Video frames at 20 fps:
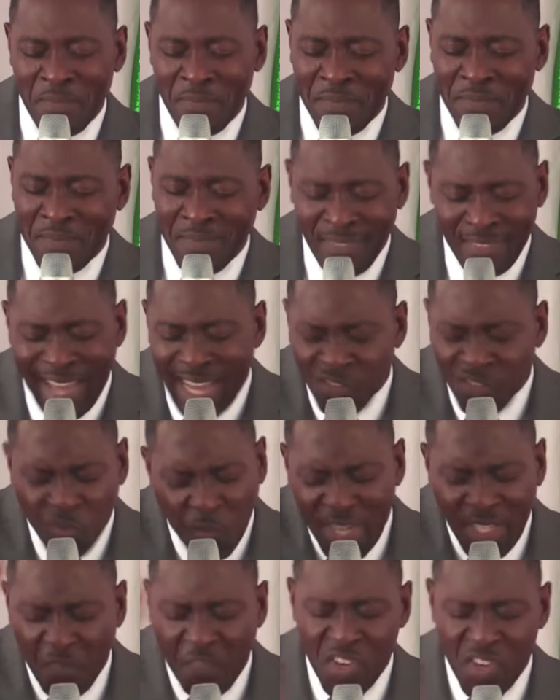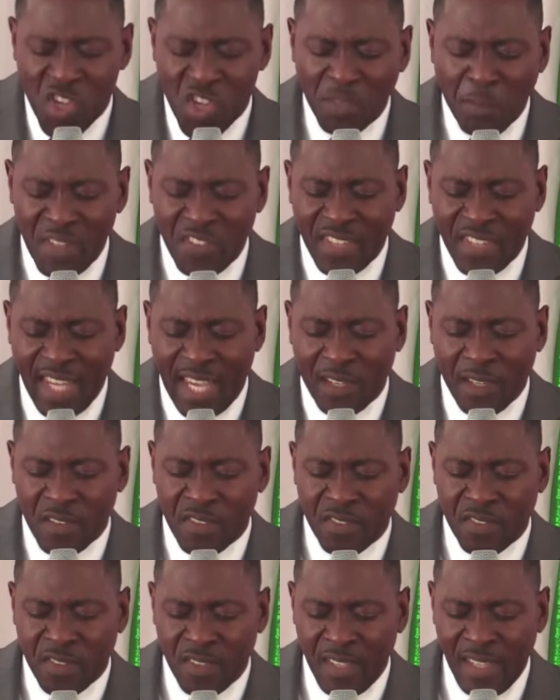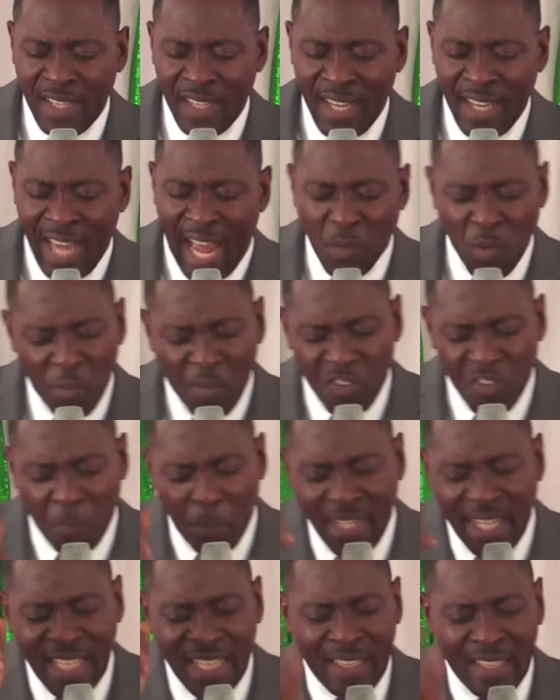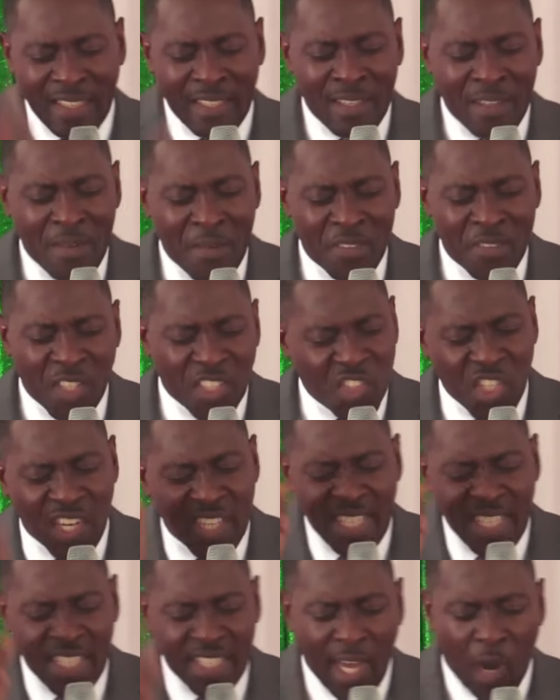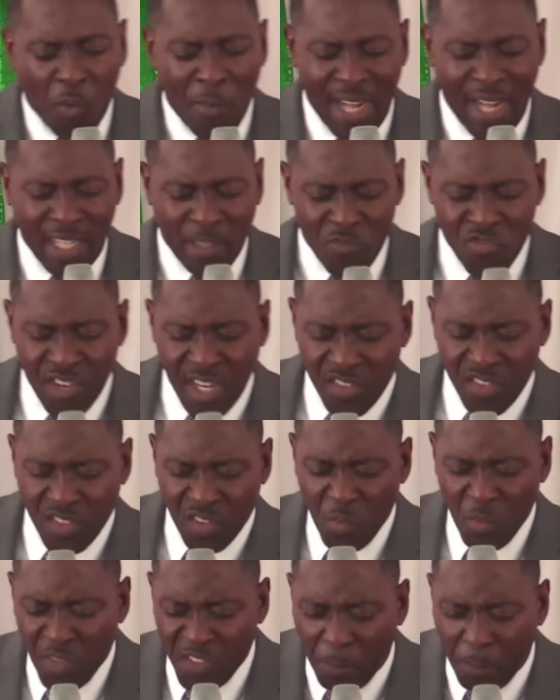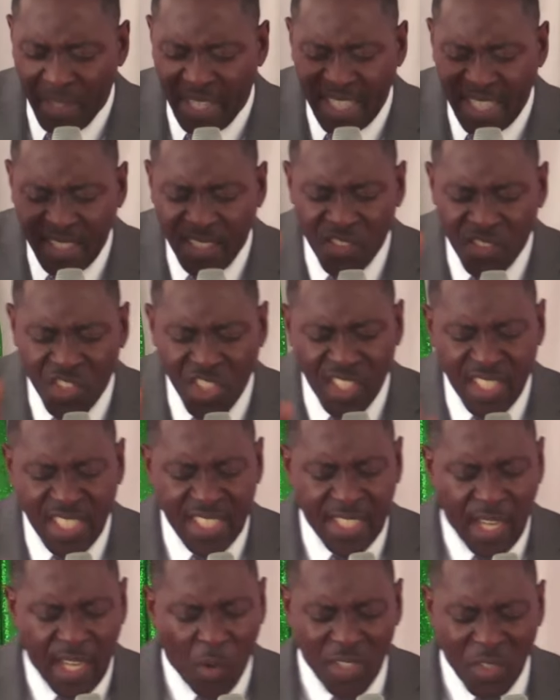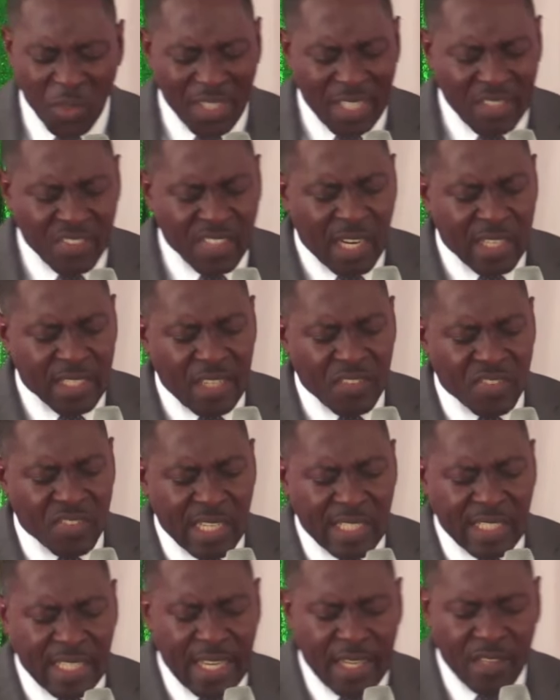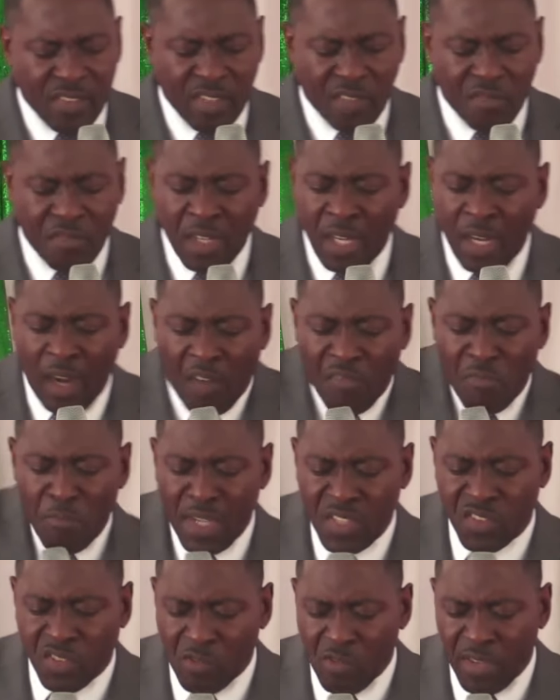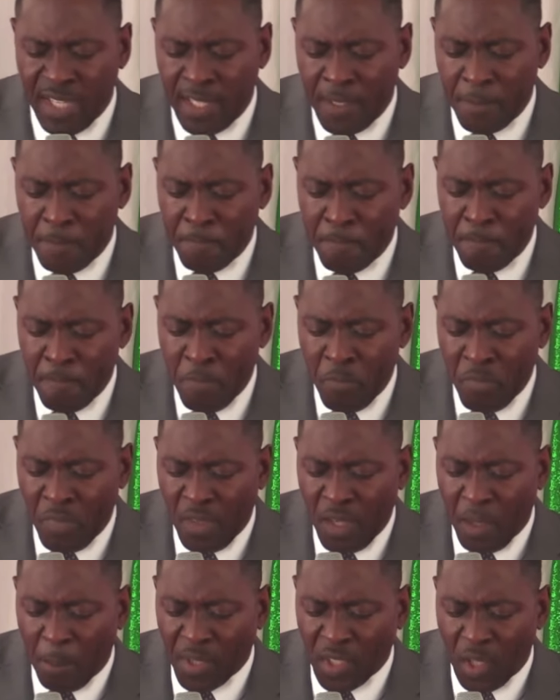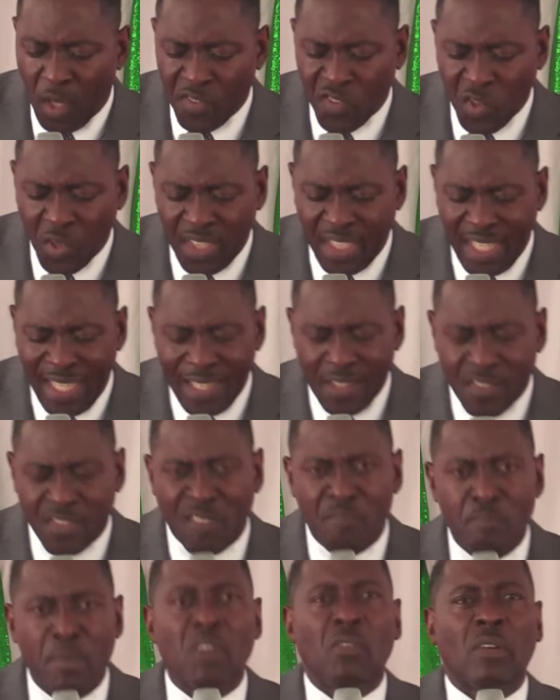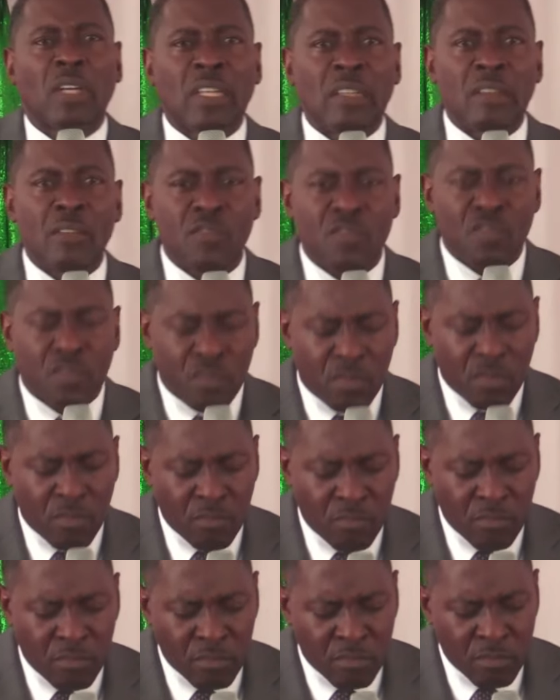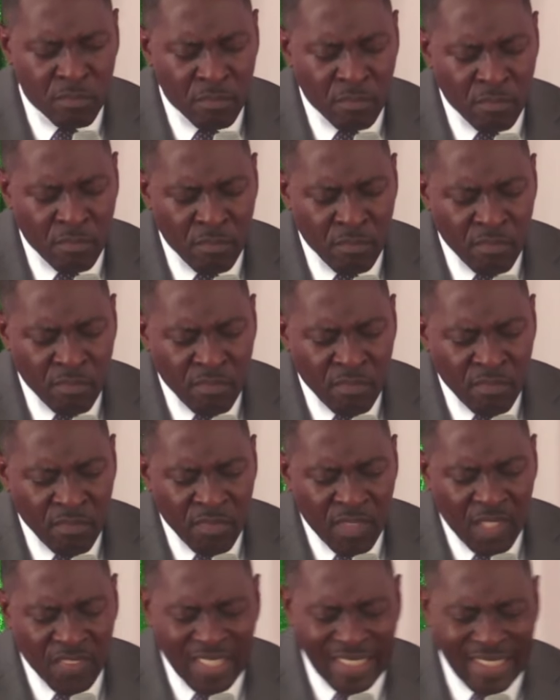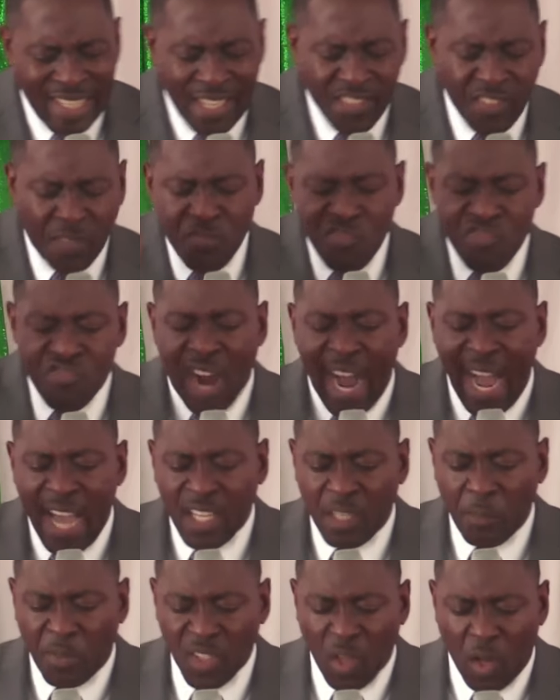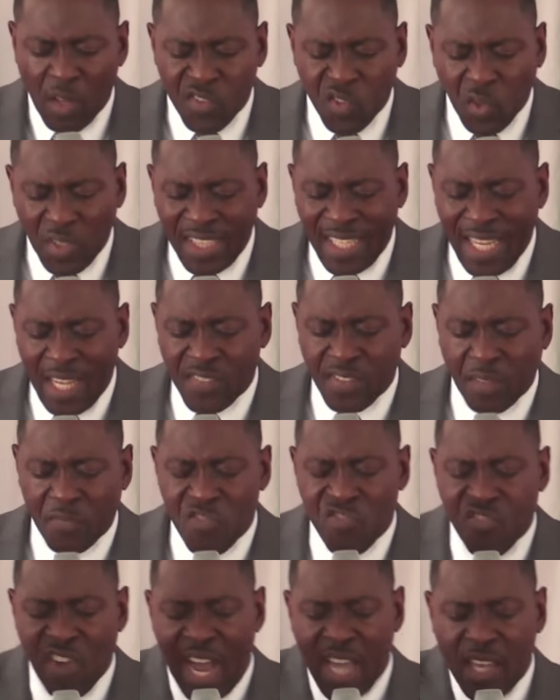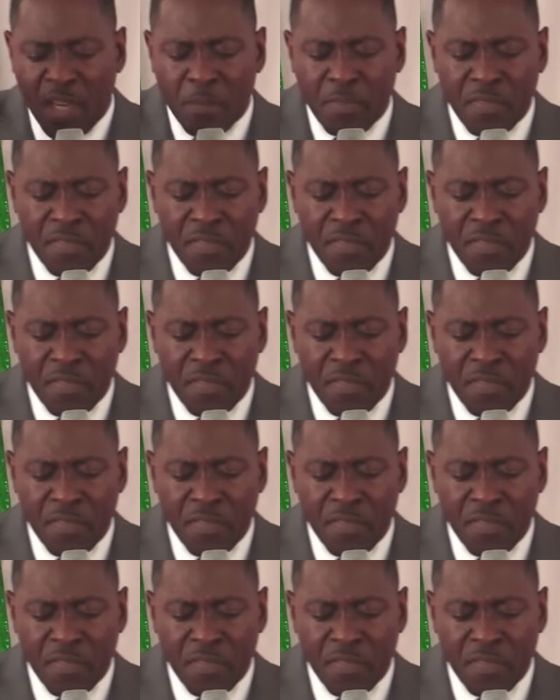That's where the vision must take us. And we must begin the journey now, Madam Treasurer. We must begin the journey now. You know, these are days of misery, but also days of miracles. These are days of trial, but also days of triumph.